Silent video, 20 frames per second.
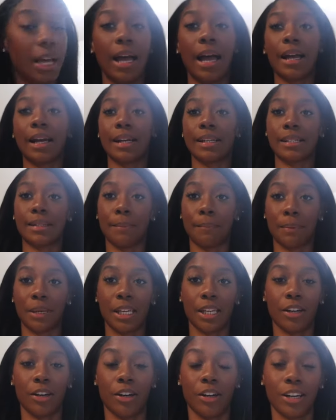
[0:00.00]
I got some
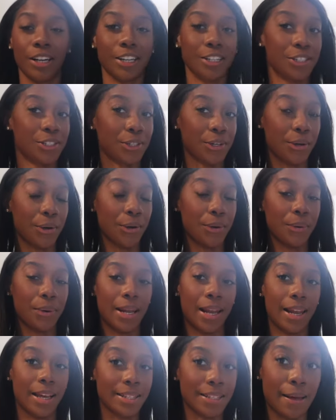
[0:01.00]
PR. So
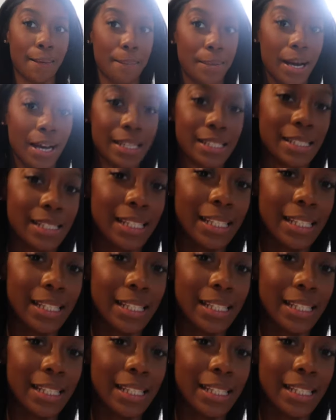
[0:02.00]
let's unbox